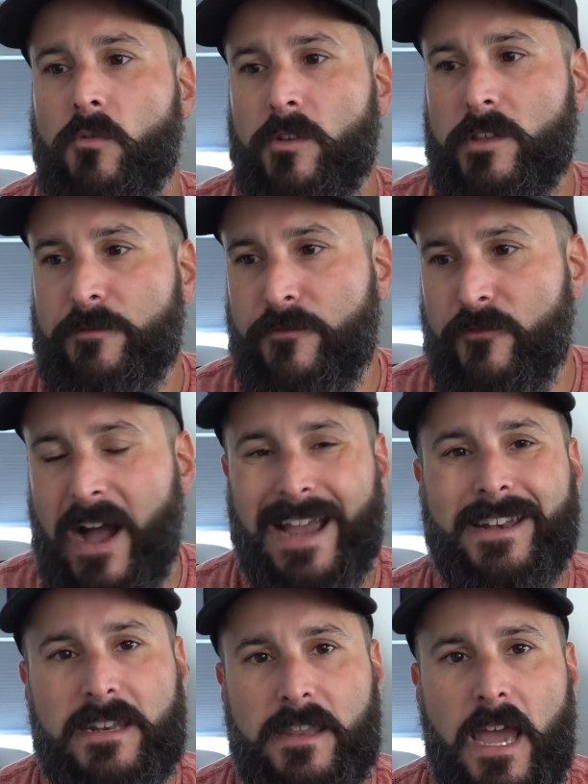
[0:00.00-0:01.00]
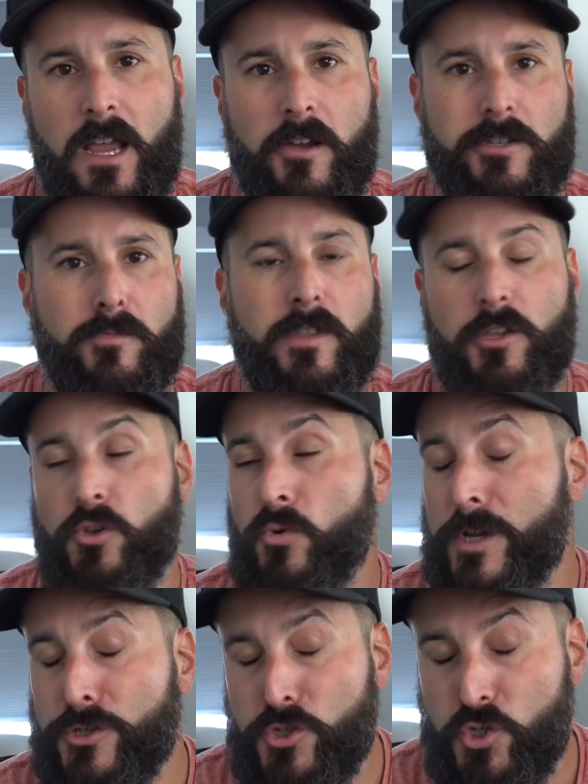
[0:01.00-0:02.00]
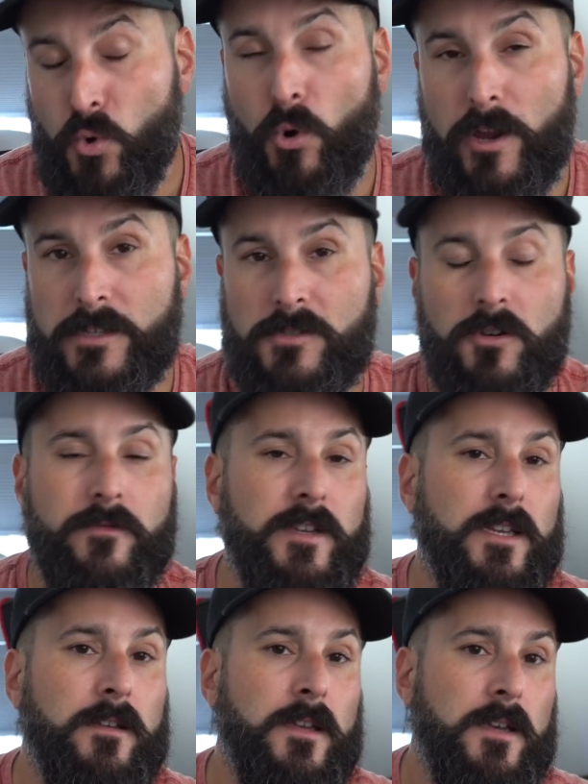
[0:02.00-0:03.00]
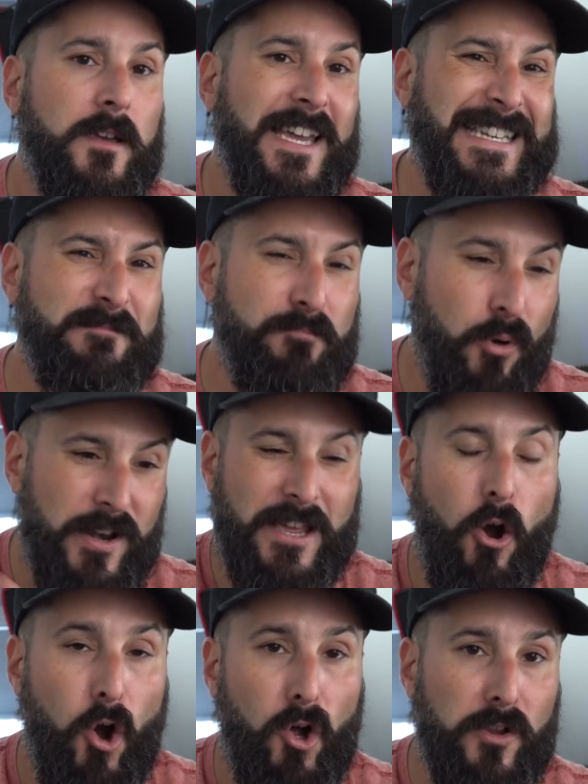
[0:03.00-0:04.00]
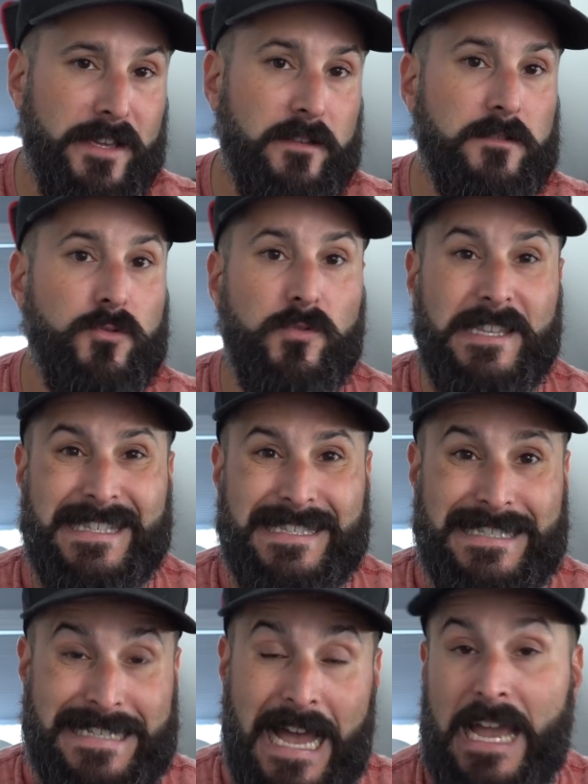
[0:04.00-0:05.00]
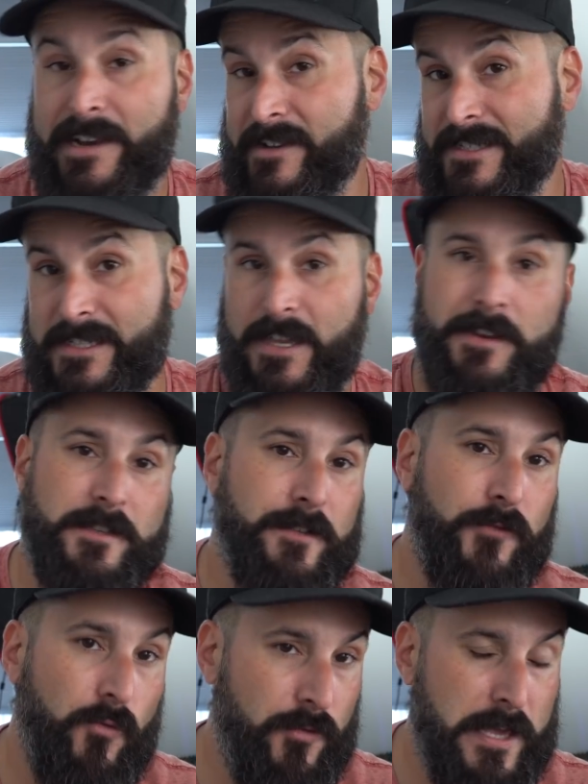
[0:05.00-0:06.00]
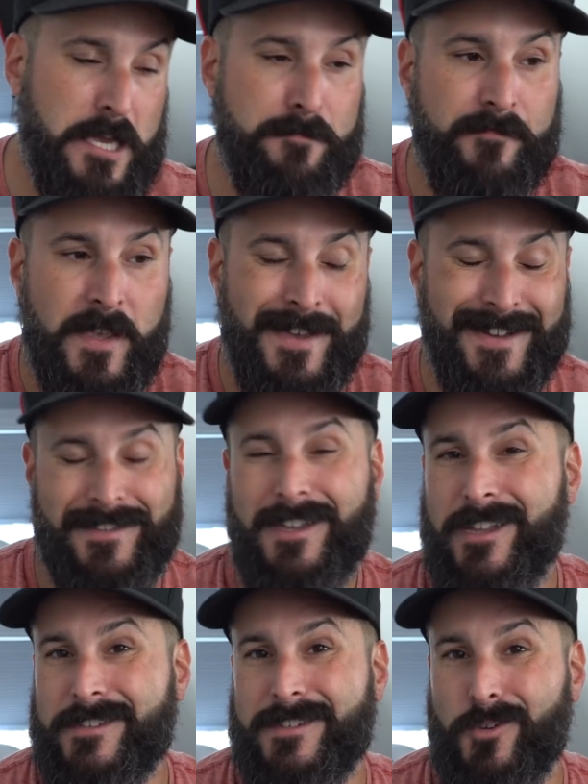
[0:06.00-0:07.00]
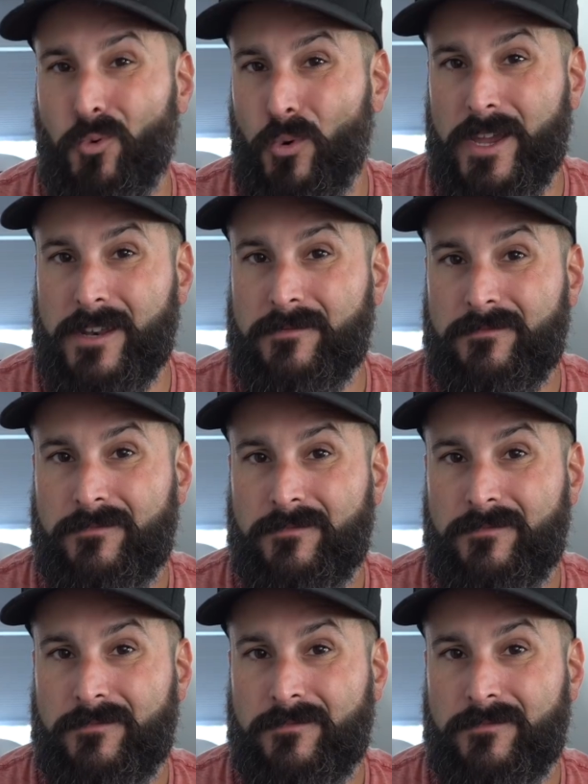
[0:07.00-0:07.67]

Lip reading: Really find that customer that you enjoy serving and put it all into the design aesthetics of your theme. I think you can still win.